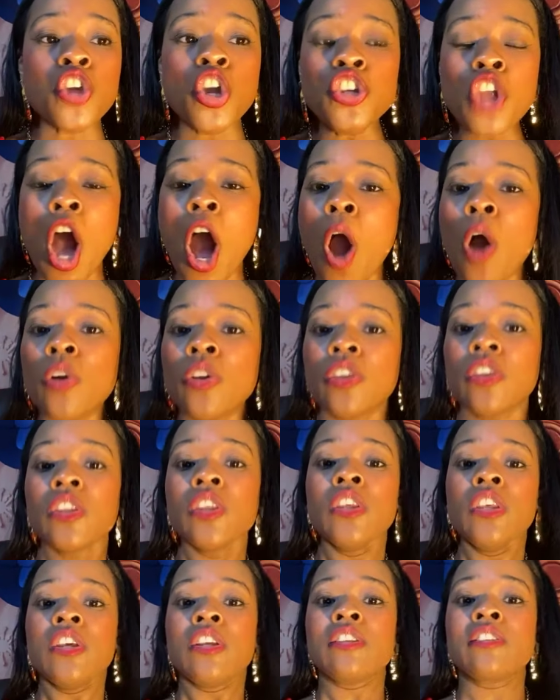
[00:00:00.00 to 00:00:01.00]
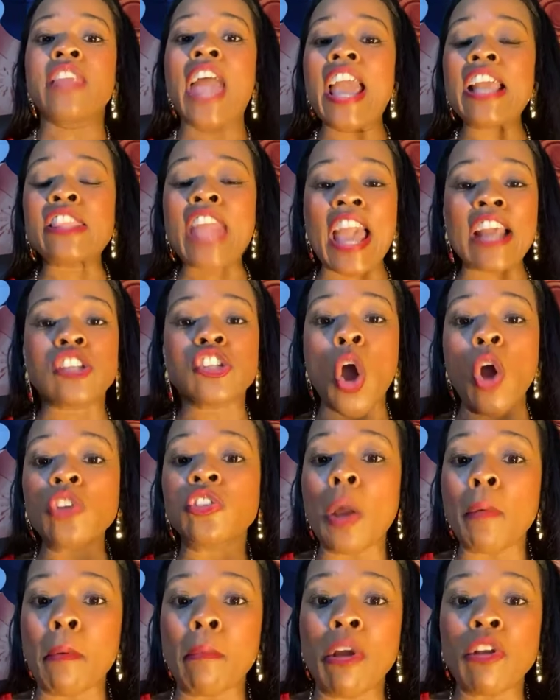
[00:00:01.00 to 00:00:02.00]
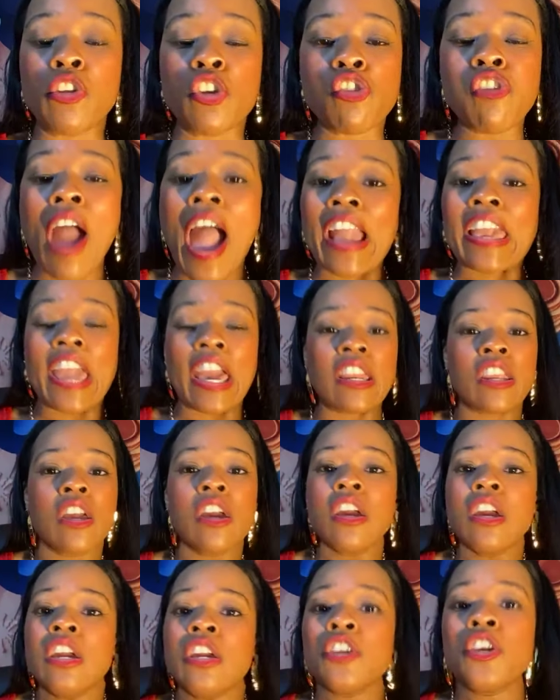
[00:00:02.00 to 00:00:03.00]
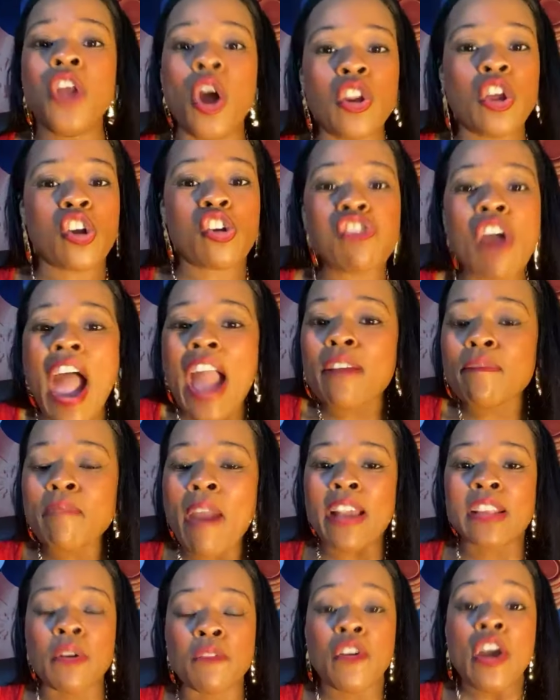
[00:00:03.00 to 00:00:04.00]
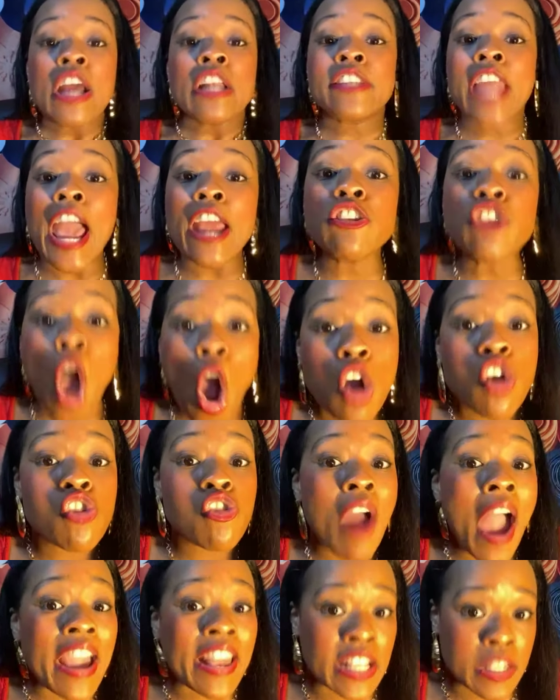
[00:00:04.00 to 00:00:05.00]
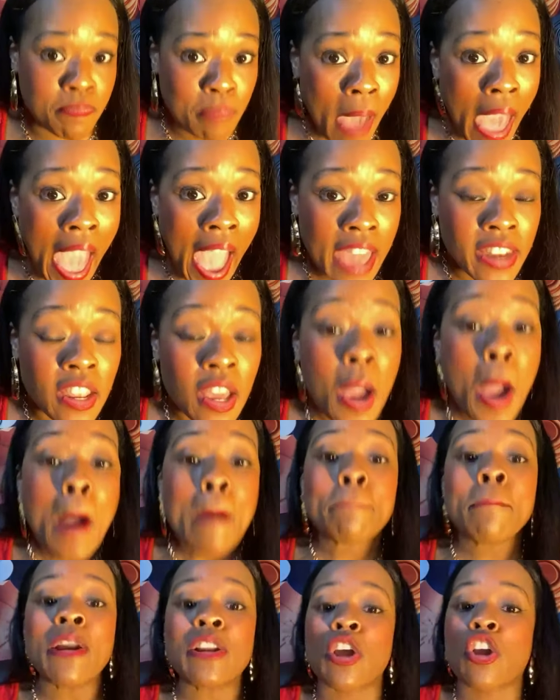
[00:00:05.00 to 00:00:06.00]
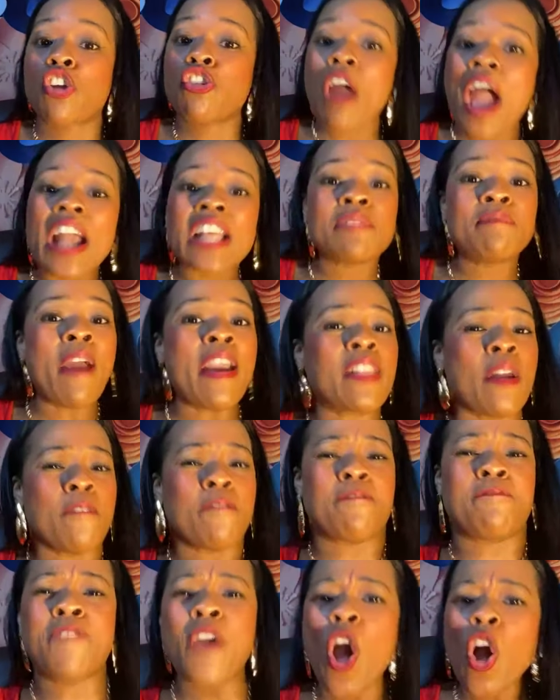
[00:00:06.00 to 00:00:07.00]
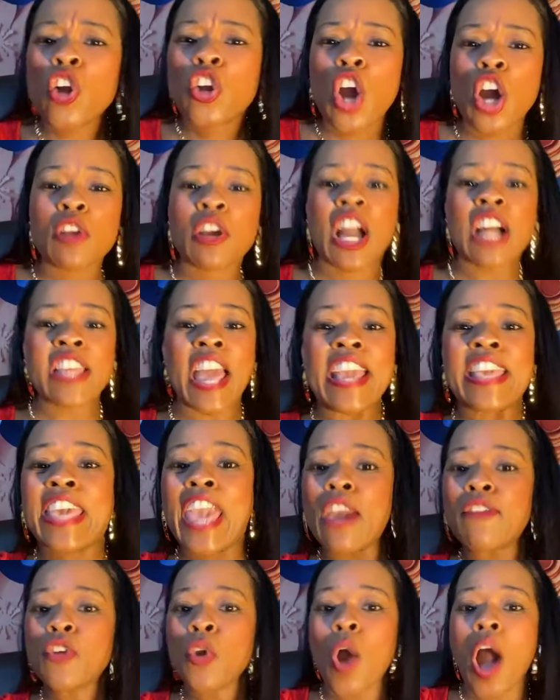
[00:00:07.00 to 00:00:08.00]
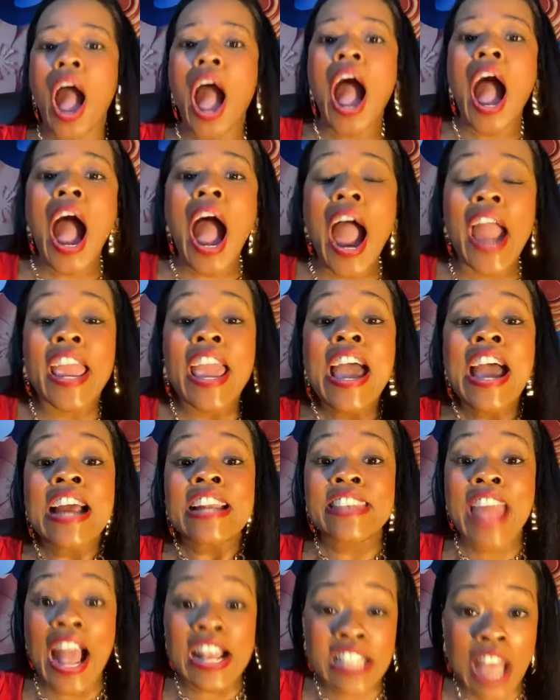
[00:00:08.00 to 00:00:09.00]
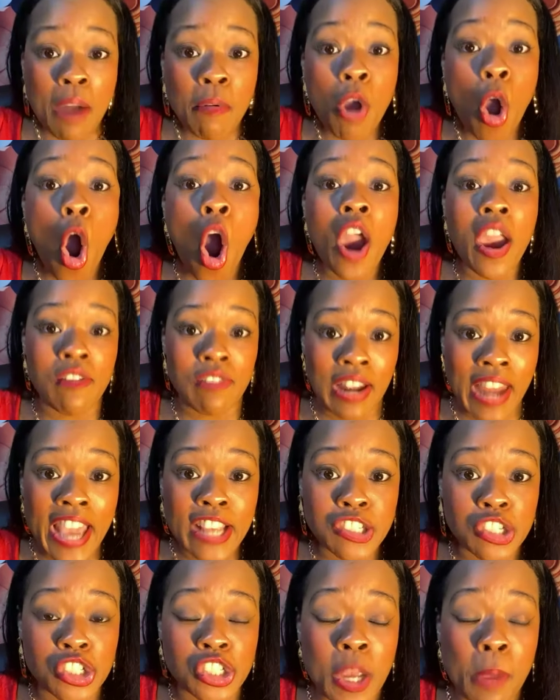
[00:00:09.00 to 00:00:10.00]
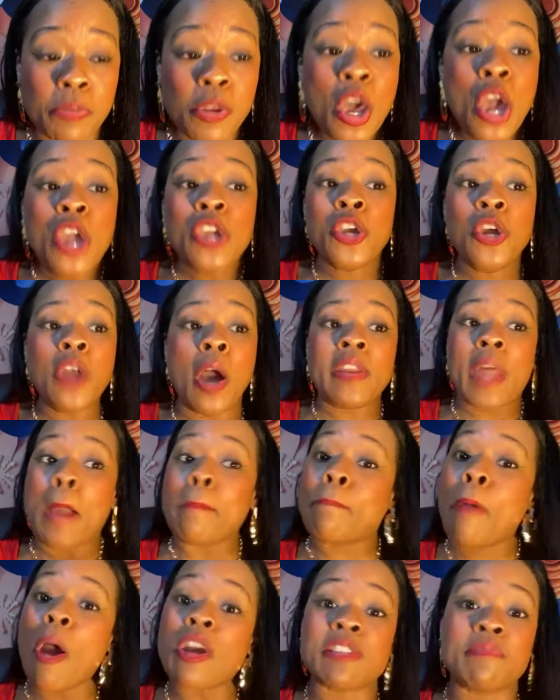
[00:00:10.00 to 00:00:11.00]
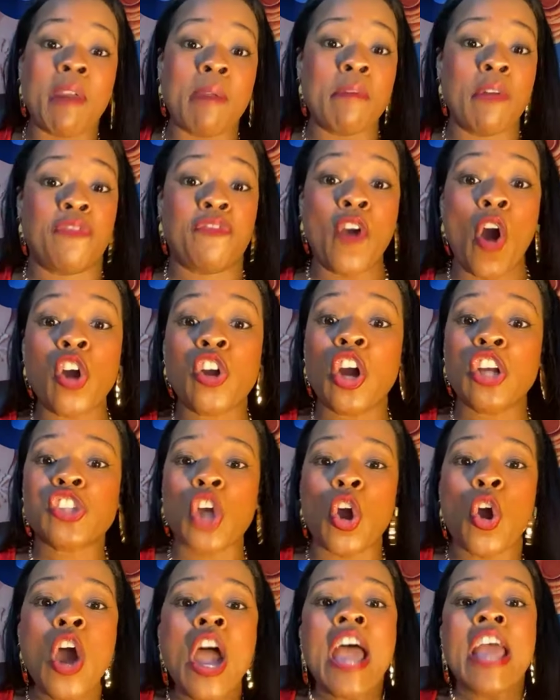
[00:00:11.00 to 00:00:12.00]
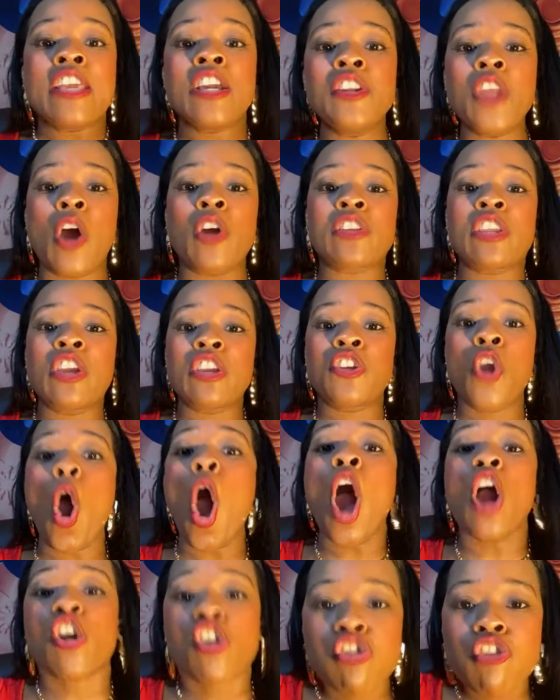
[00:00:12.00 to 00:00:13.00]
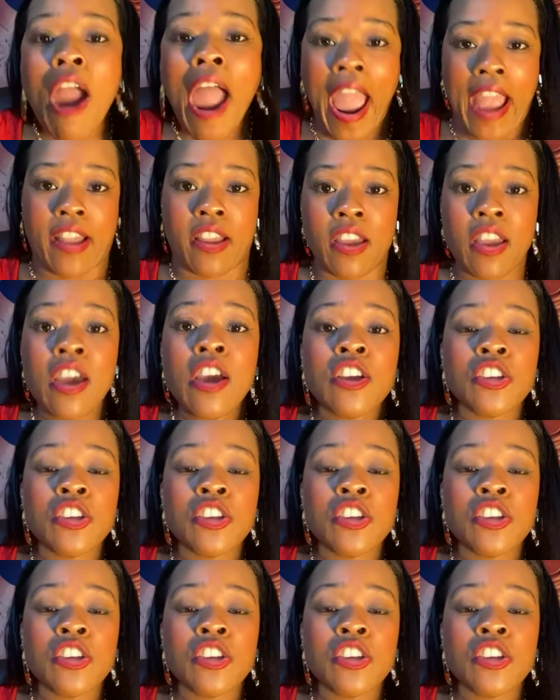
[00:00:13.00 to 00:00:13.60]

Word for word: You know, they they sold double on crack and you know the crack makes them. They know crack is bad but the cracks make them feel good because they give you a high. That's how you are in relationships. You know, that person made me feel good. So, you know, you're on crack.